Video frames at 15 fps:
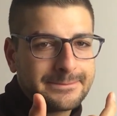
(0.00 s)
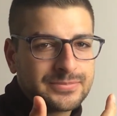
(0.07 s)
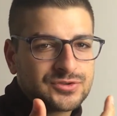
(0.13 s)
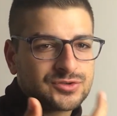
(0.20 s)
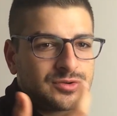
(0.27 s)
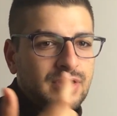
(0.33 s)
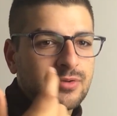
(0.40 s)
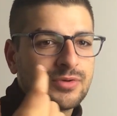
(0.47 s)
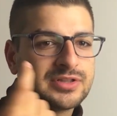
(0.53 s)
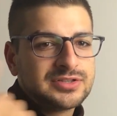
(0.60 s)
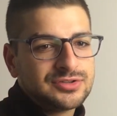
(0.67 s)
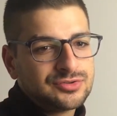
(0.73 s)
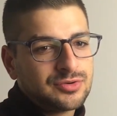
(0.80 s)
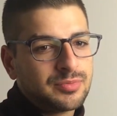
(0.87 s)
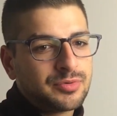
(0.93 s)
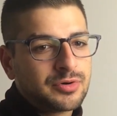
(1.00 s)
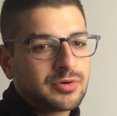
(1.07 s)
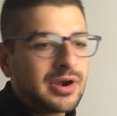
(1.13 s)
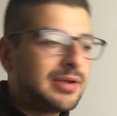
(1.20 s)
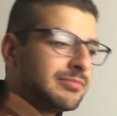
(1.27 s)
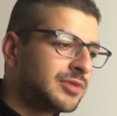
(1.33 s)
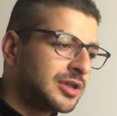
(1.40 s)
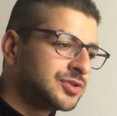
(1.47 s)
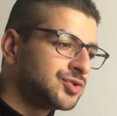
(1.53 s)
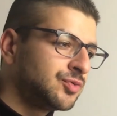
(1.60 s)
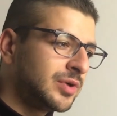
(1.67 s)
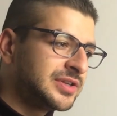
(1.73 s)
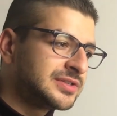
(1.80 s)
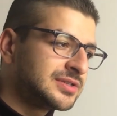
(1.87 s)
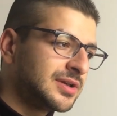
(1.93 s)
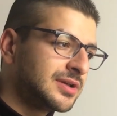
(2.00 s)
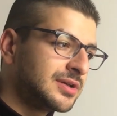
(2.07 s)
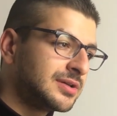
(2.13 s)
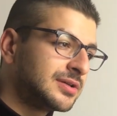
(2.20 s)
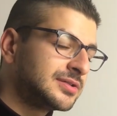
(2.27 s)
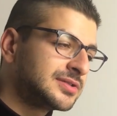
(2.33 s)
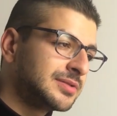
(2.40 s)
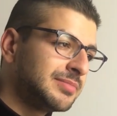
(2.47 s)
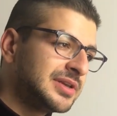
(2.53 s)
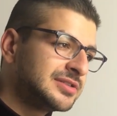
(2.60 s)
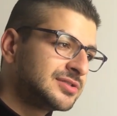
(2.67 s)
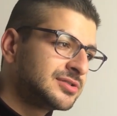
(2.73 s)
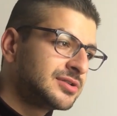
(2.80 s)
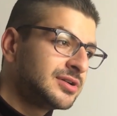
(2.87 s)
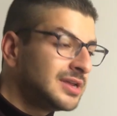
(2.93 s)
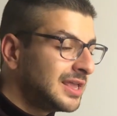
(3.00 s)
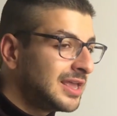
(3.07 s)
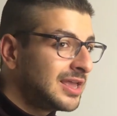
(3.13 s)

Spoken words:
So I went into a program not to waste a semester.